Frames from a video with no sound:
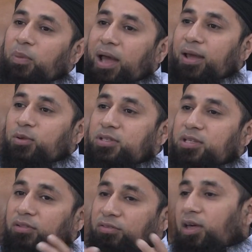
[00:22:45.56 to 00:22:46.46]

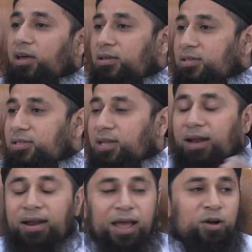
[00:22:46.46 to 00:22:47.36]
about
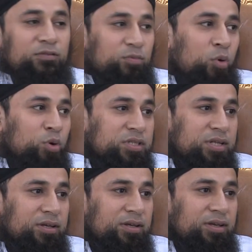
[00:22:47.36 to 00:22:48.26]
thirst and lack of
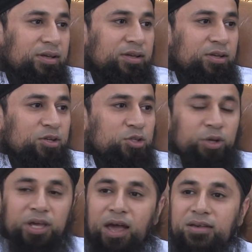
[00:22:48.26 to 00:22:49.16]
water.
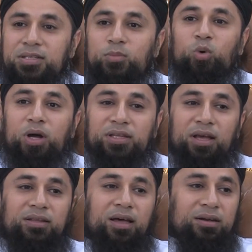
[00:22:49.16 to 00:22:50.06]
So he asked Abu
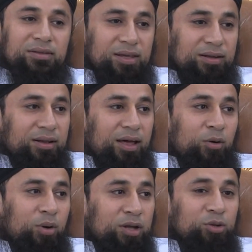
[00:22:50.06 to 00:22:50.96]
Qatada
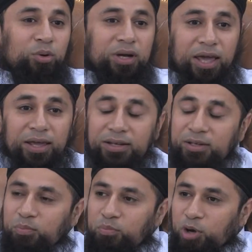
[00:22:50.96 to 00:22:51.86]
radiyallahu anhu
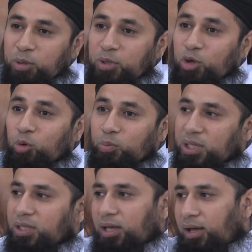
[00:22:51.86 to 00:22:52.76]
again, bring me
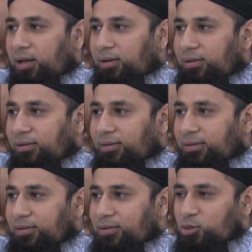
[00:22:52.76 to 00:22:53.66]
your mida.
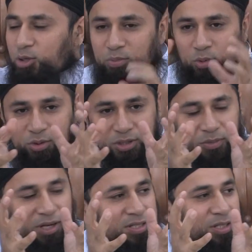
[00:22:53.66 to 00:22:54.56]
So he
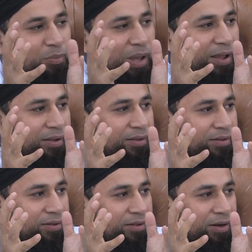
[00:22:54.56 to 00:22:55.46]
brought him the little
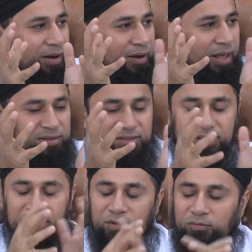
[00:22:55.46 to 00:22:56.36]
bag,
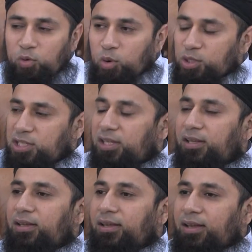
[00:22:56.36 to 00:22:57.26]
leather skin of
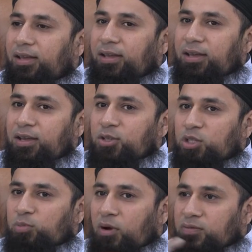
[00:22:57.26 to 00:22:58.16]
water. So